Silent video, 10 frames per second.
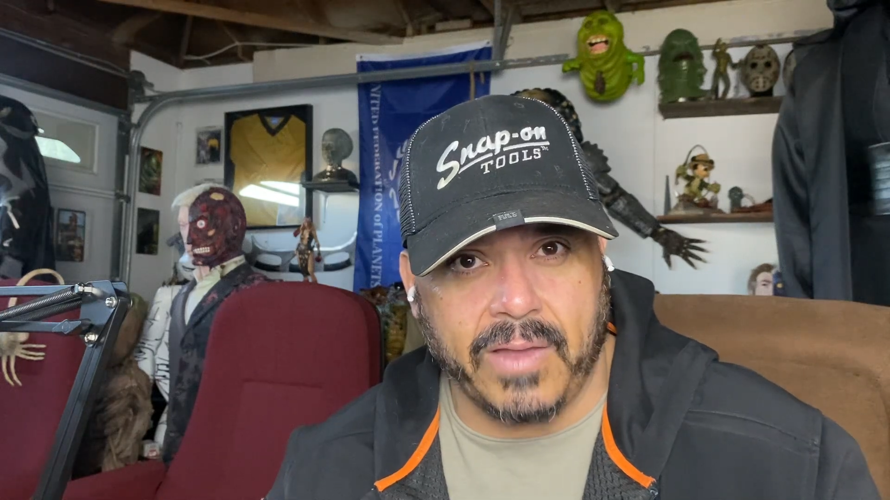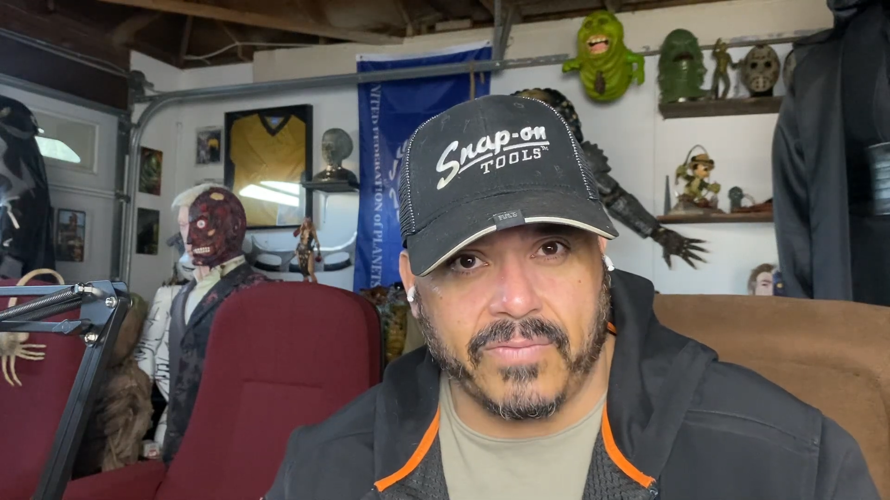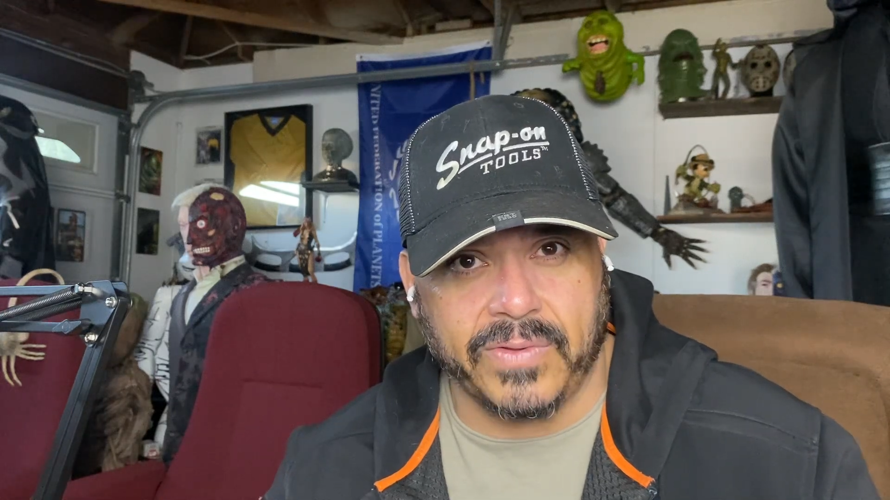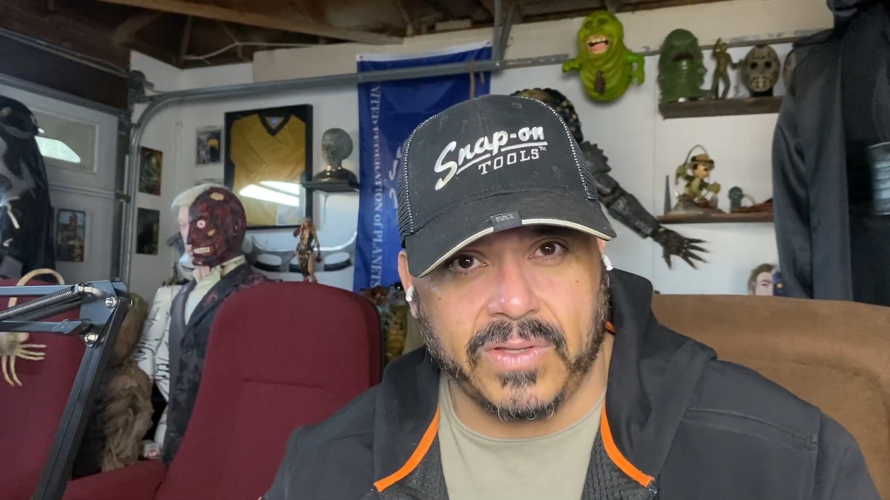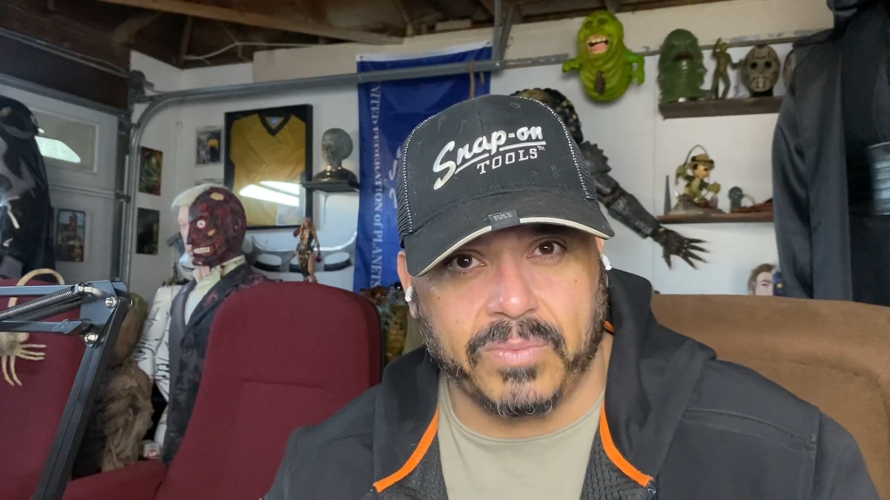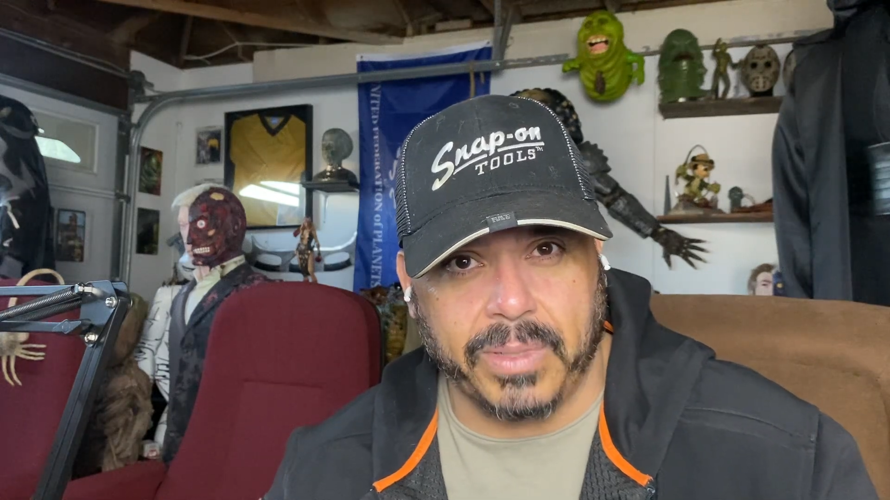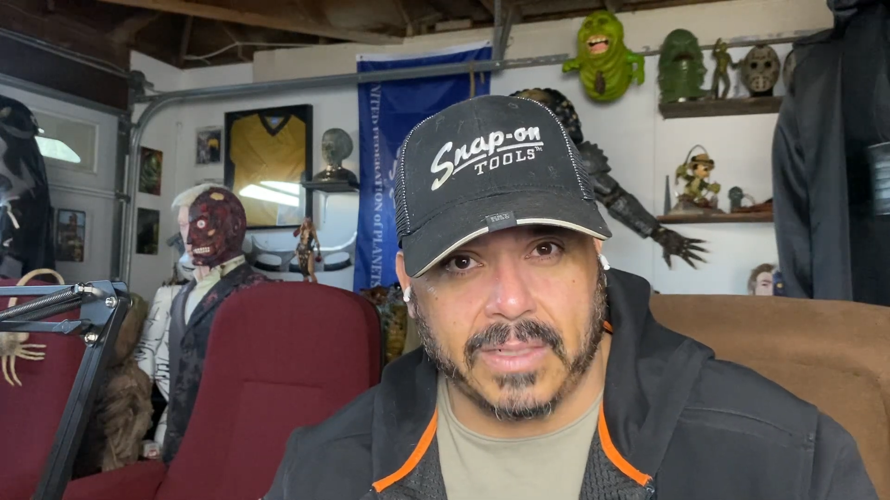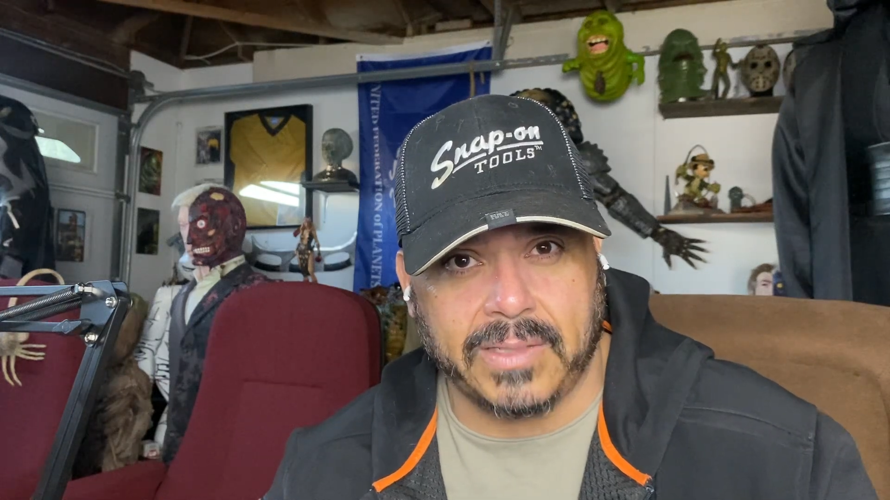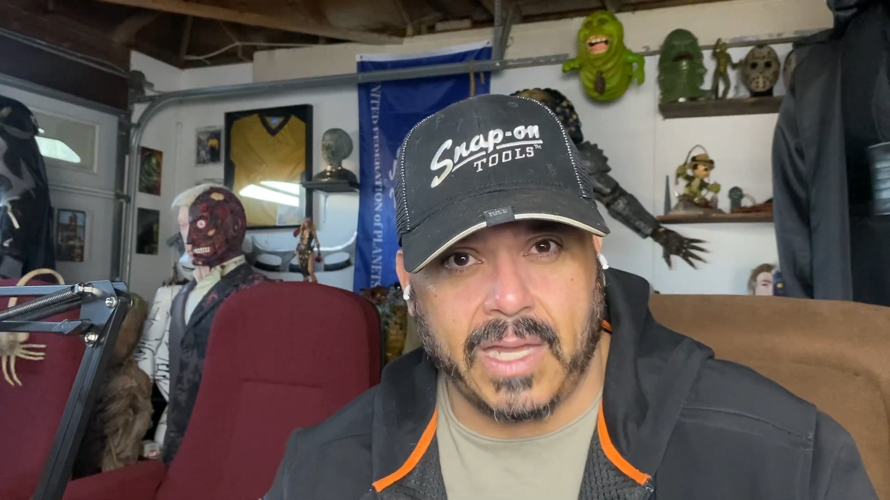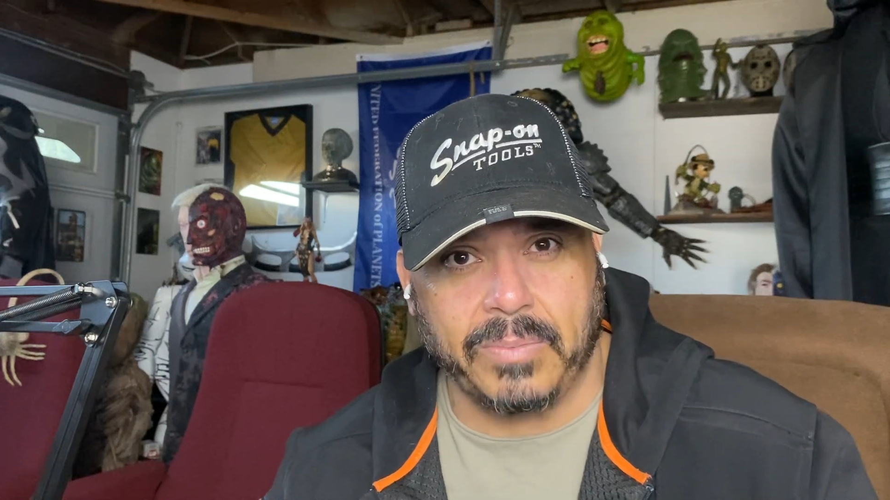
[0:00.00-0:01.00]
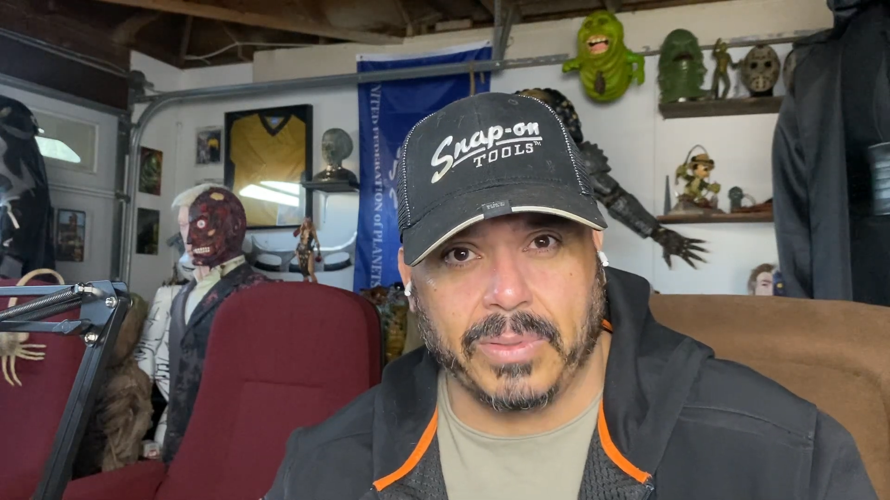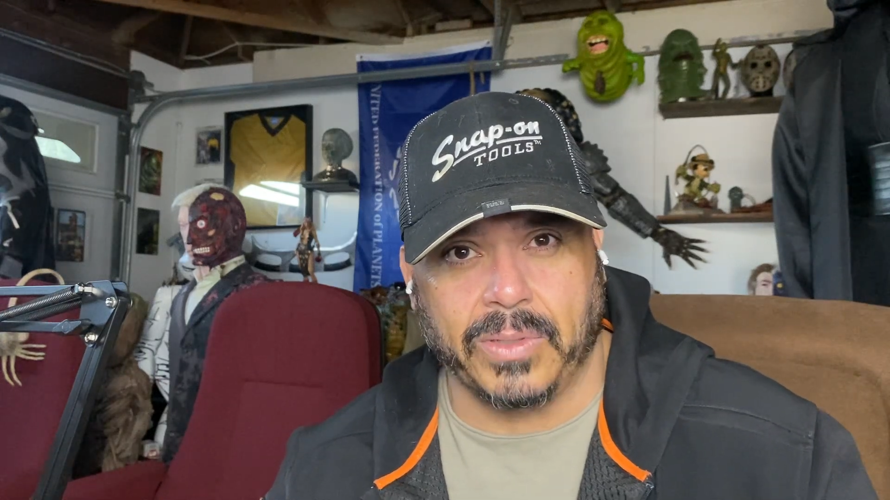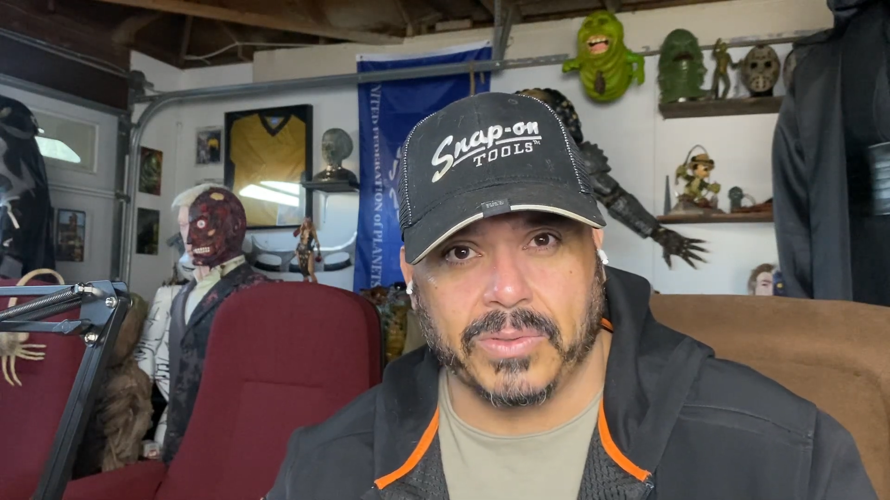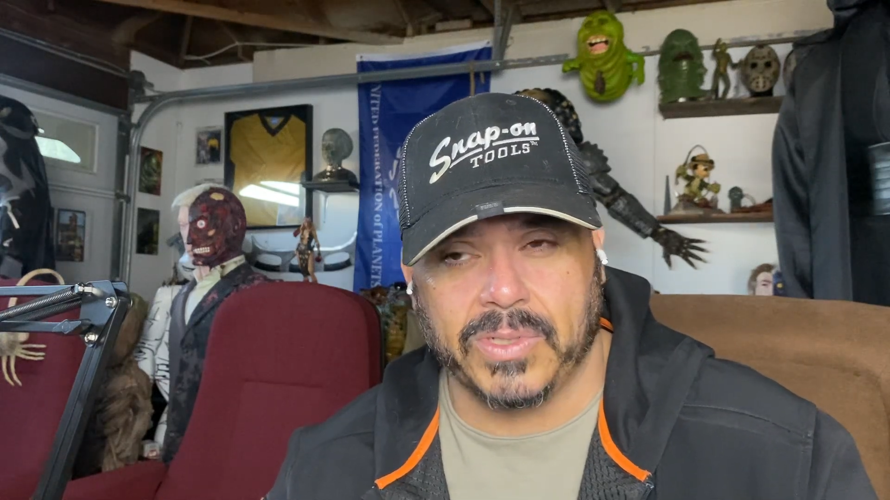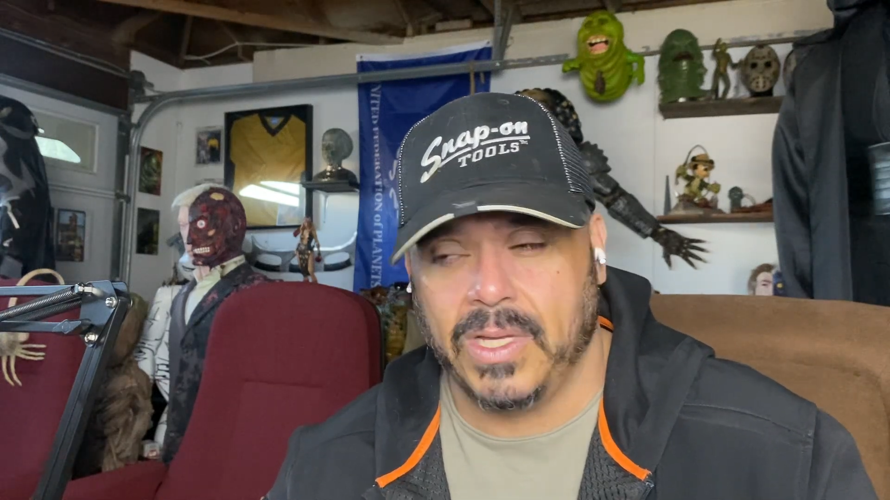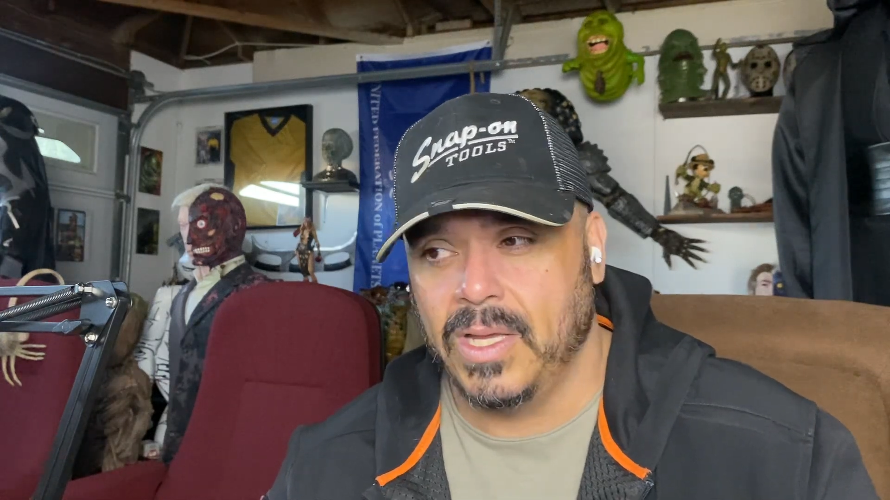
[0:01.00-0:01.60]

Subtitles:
for these big tent poles.